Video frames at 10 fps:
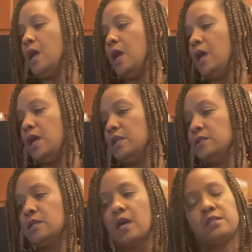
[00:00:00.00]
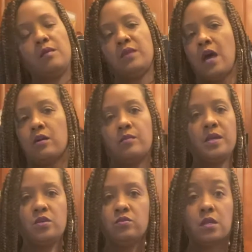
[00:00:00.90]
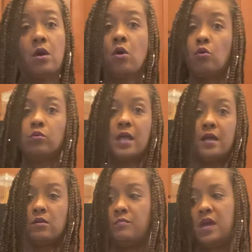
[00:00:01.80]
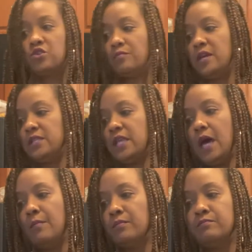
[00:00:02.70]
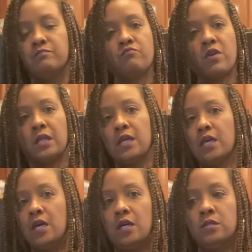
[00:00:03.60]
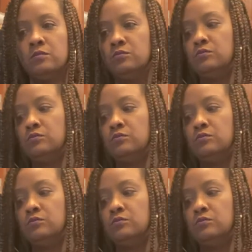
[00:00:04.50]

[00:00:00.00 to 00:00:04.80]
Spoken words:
And guys, I'm not going to be using a whole lot of measurements. I'm really a